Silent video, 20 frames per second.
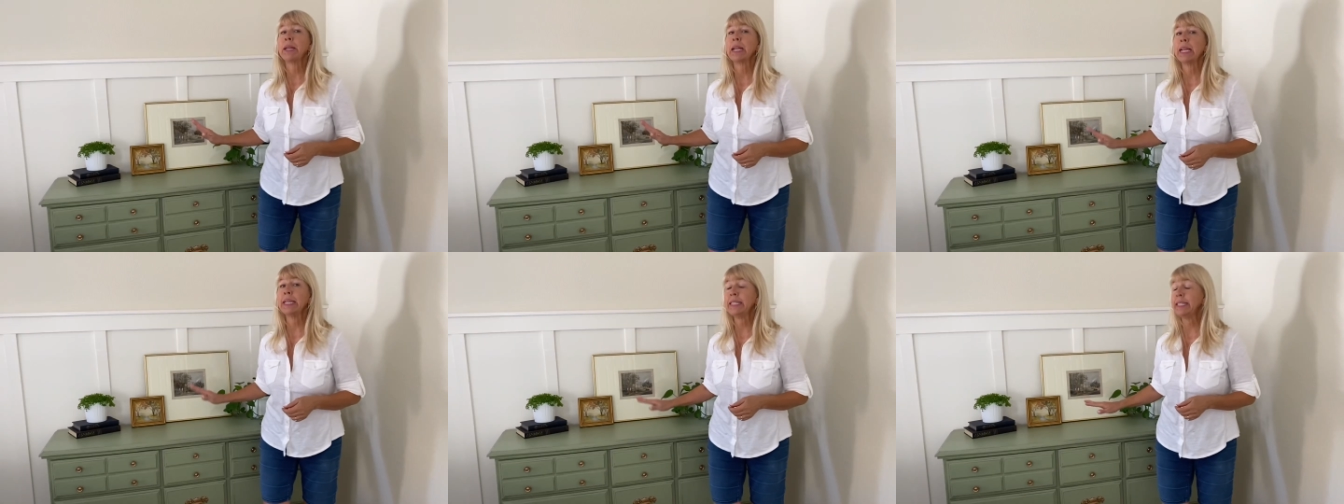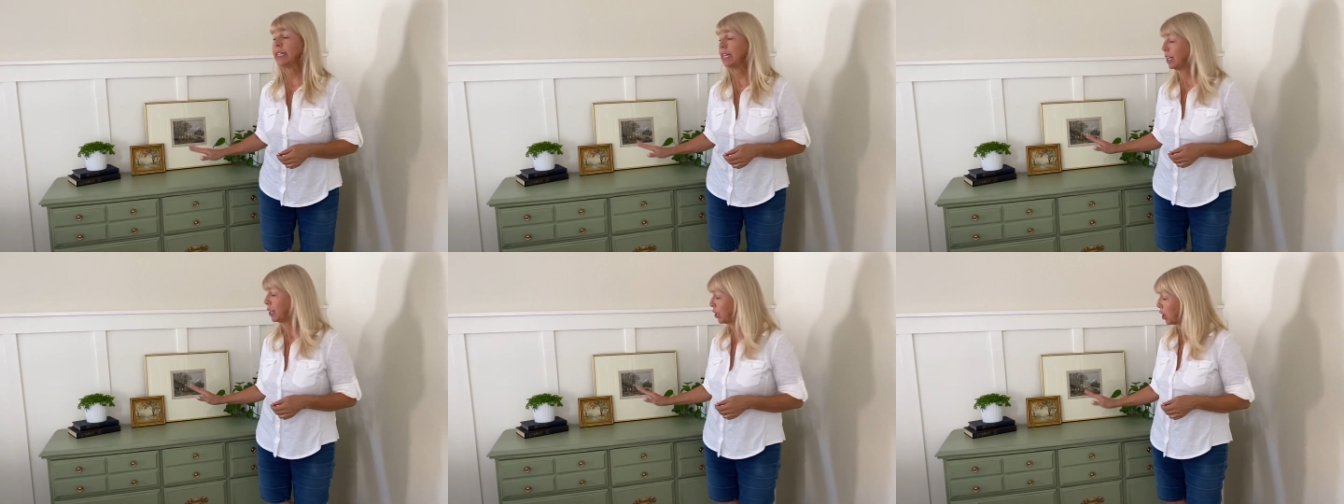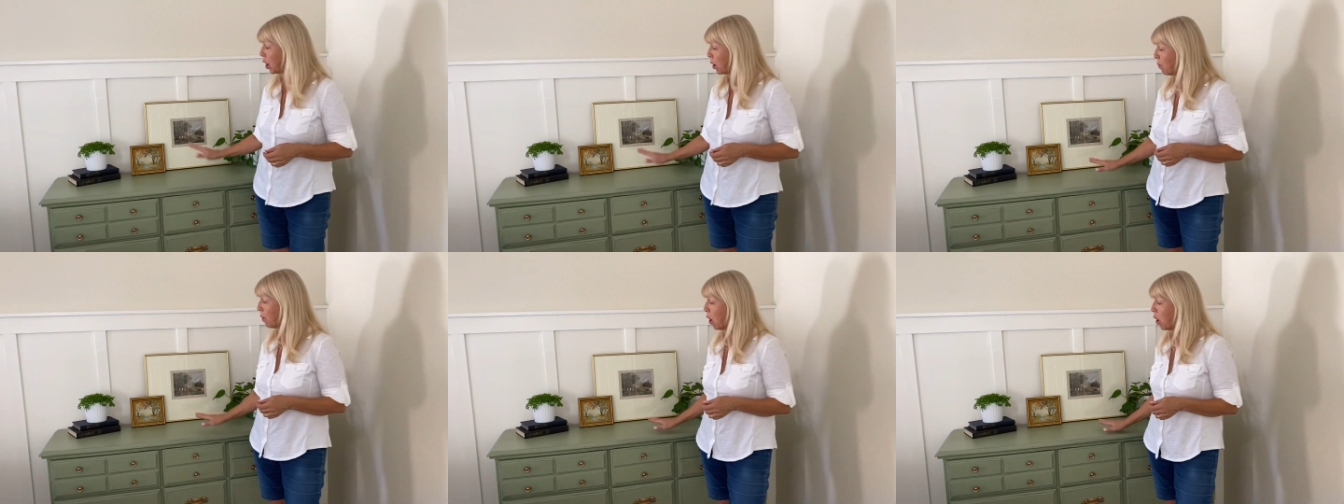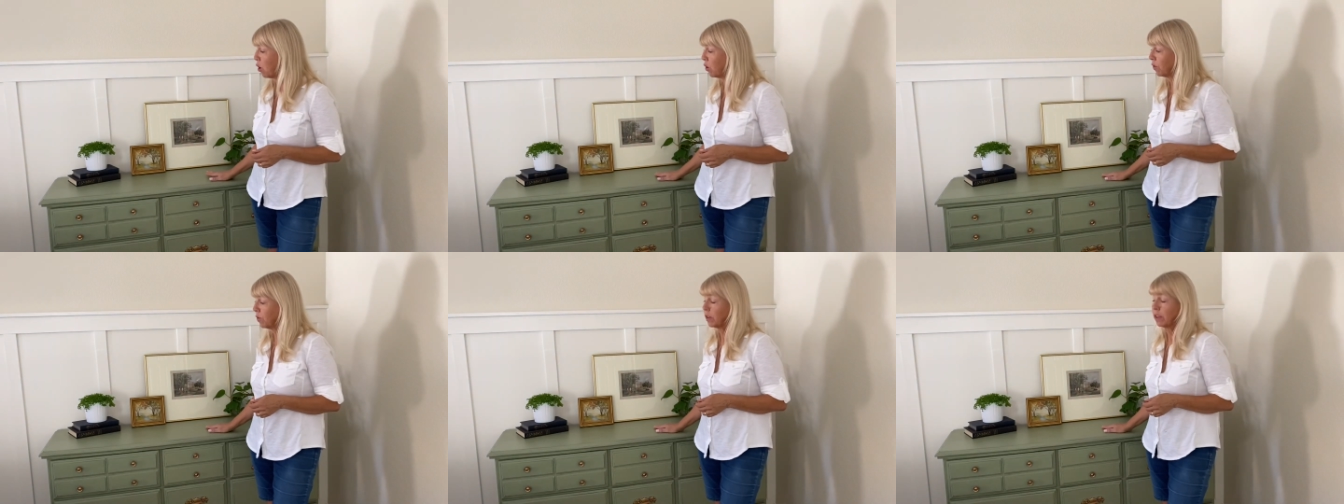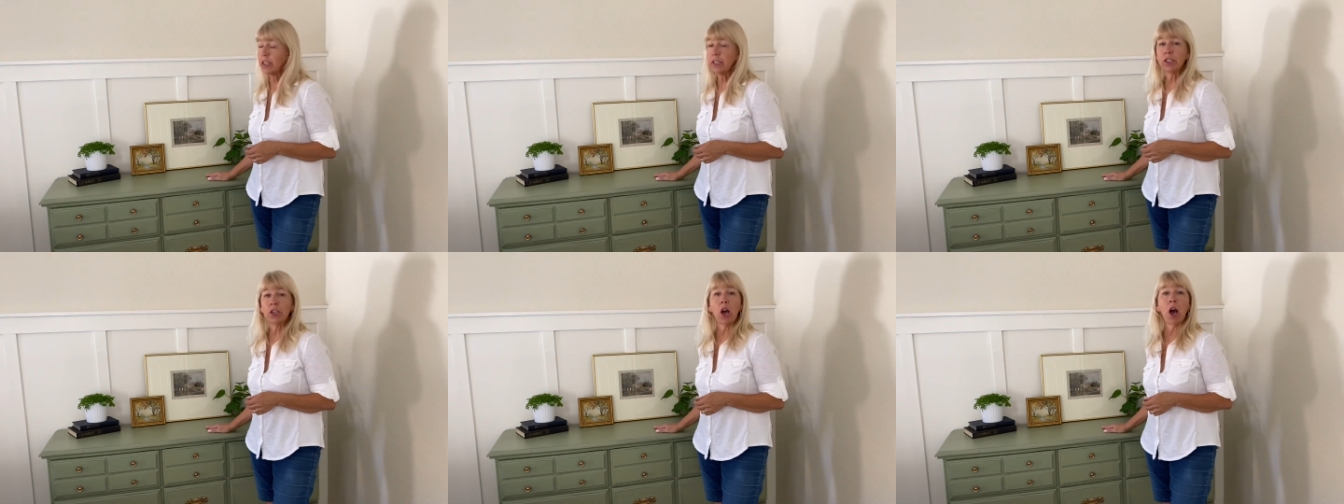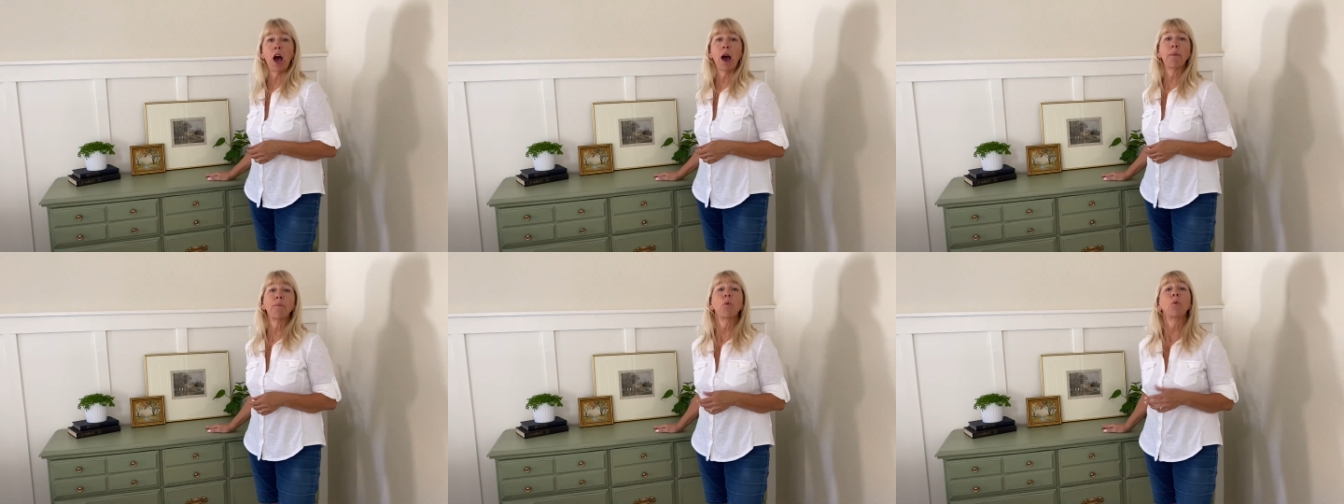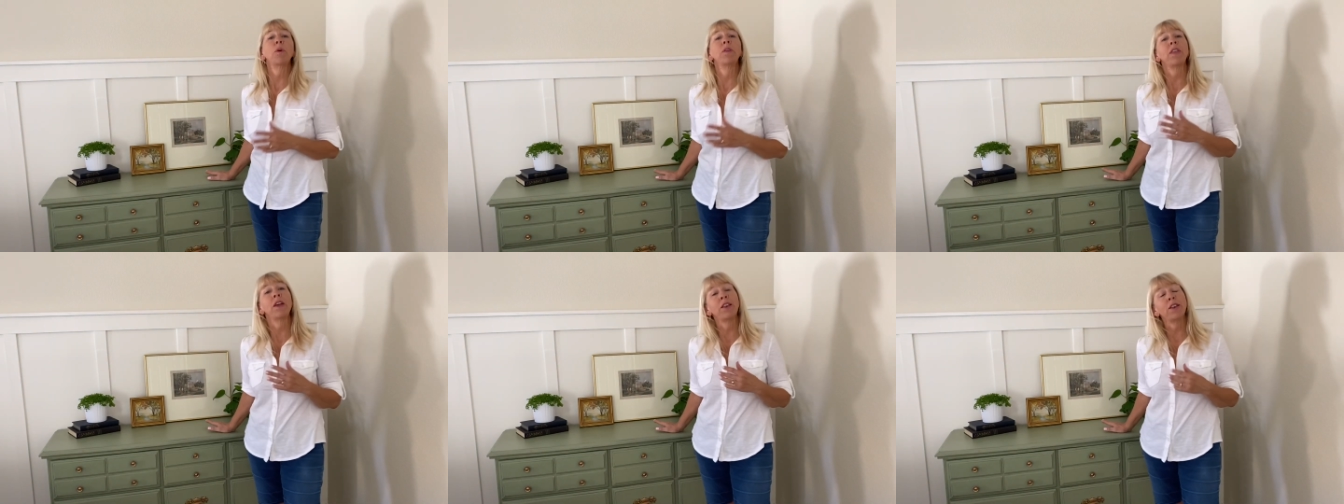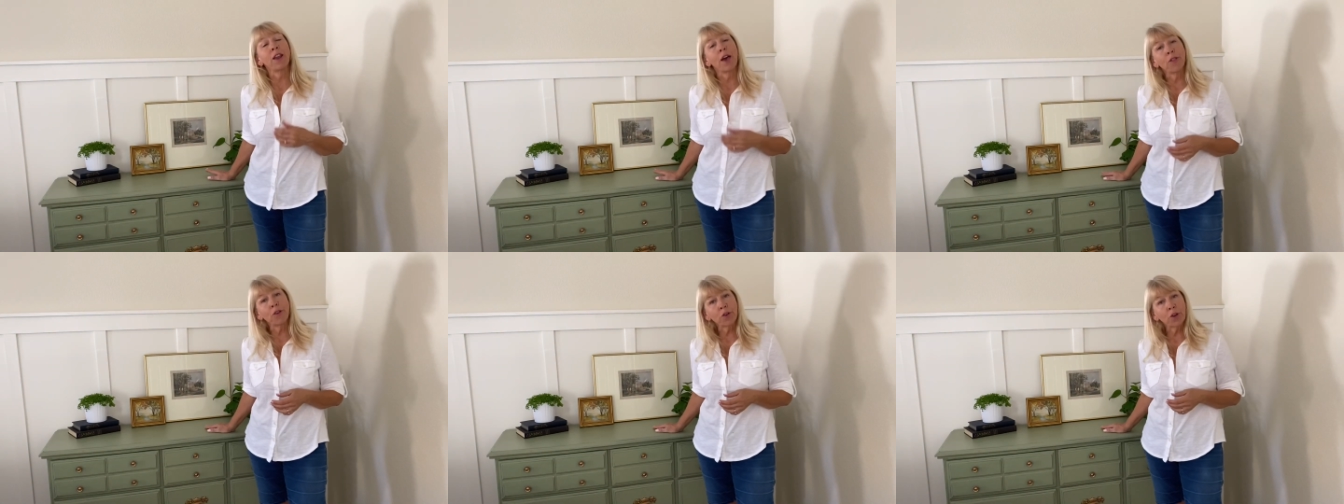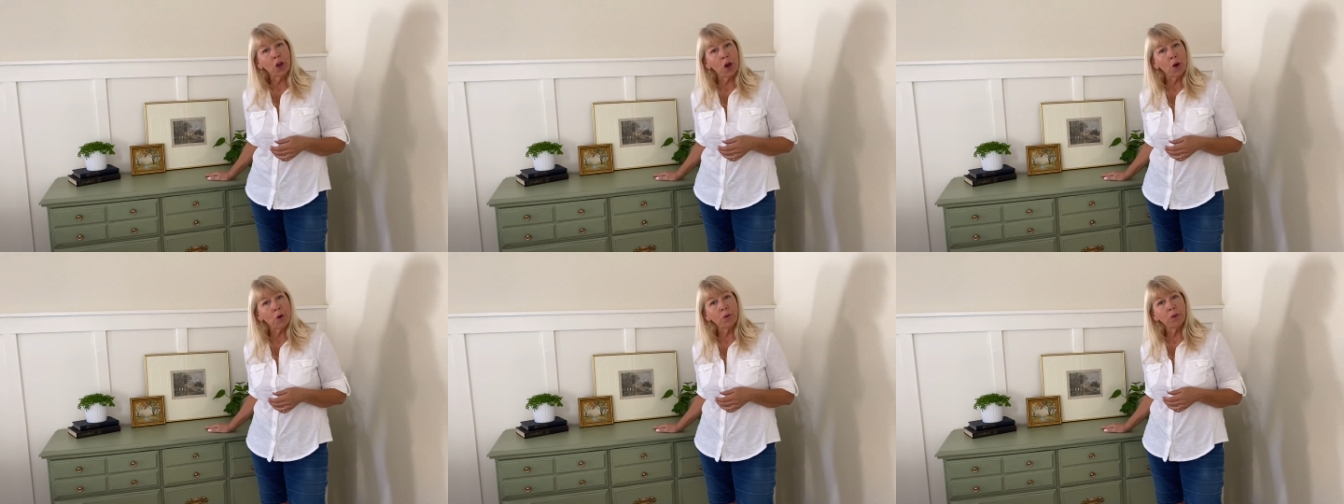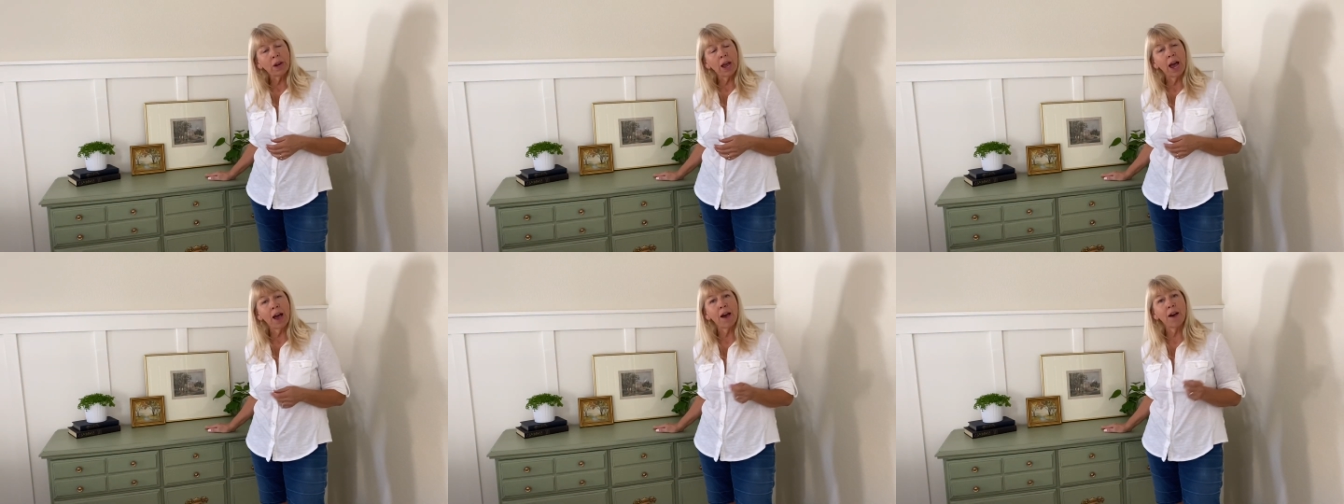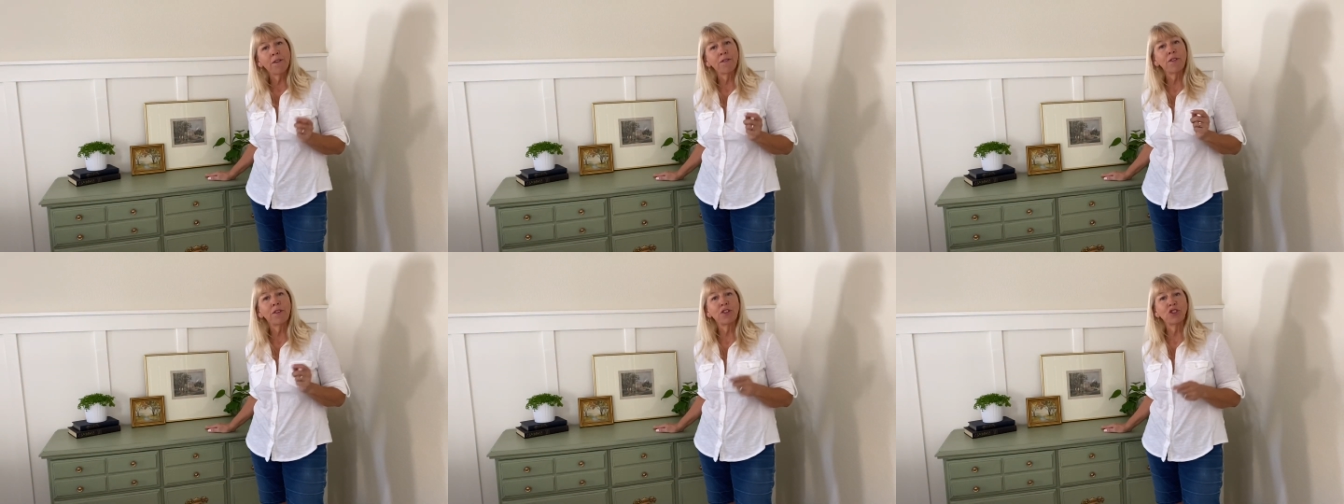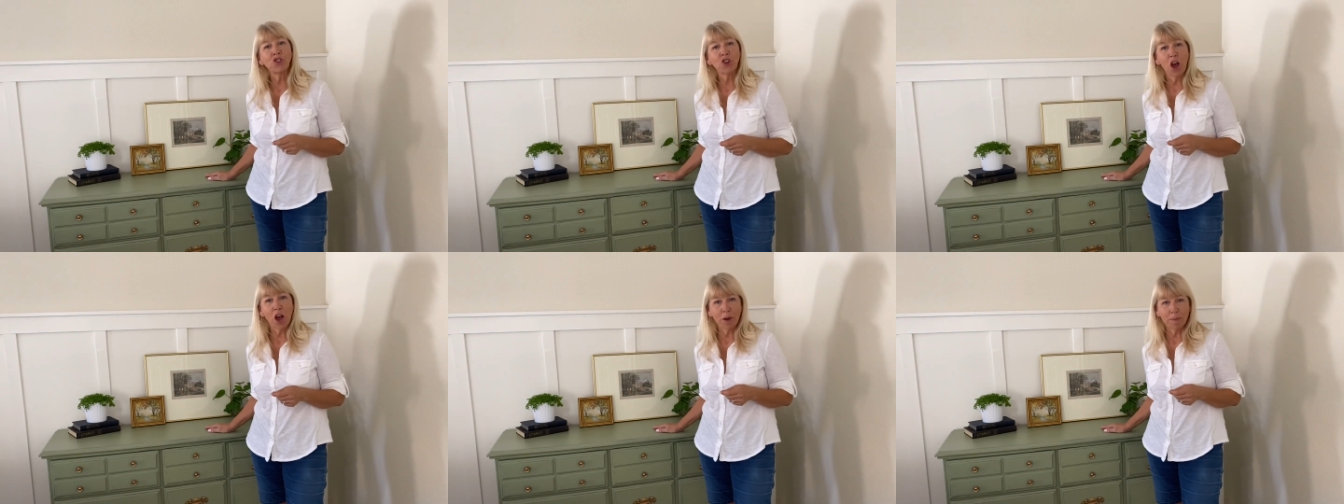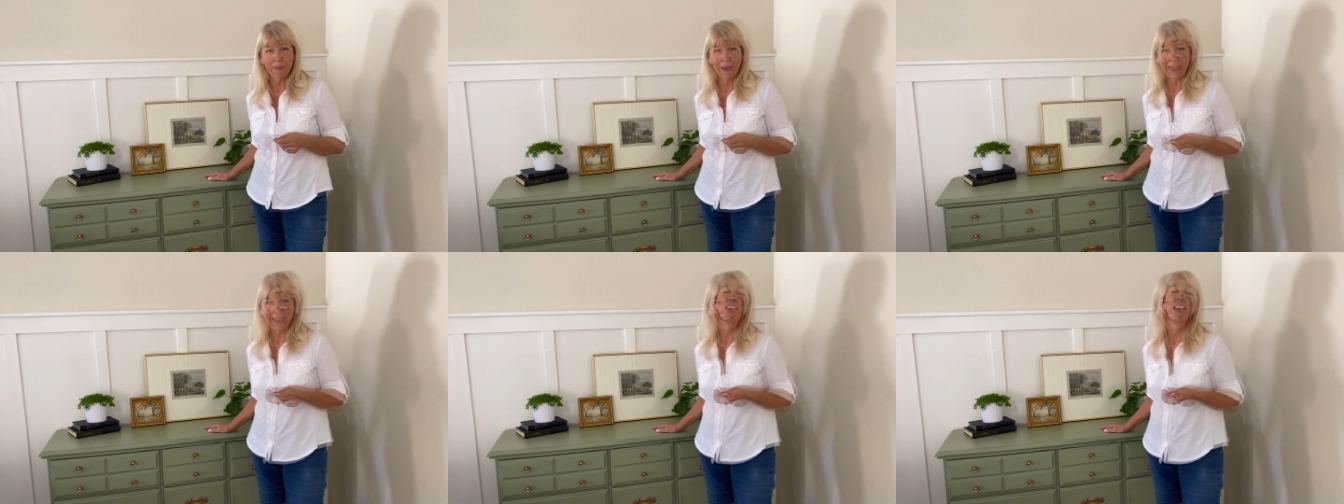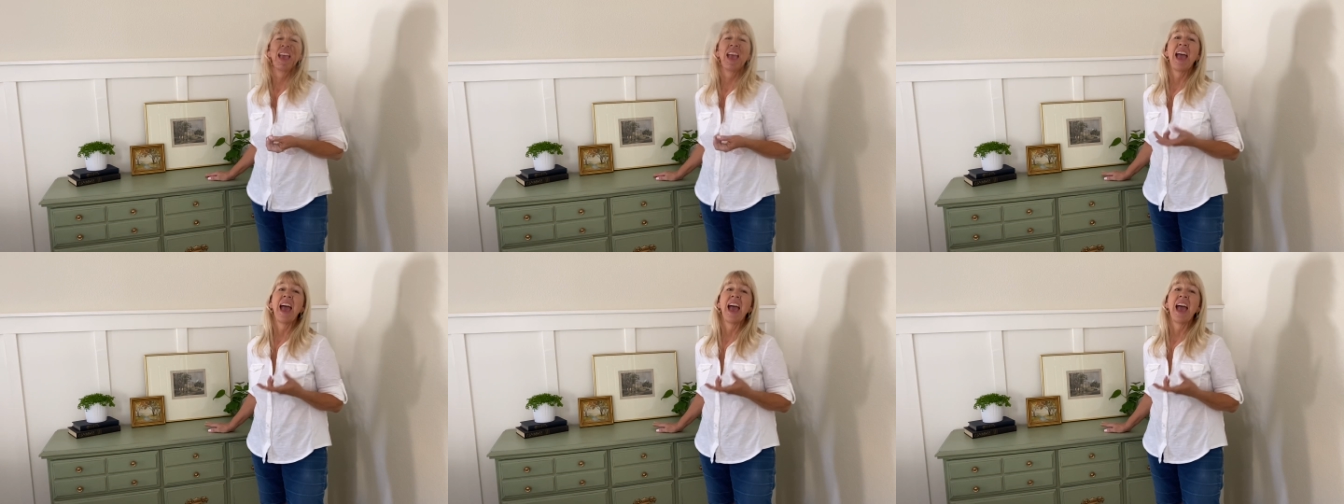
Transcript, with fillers: I did go over the top with another coat of chalk paint.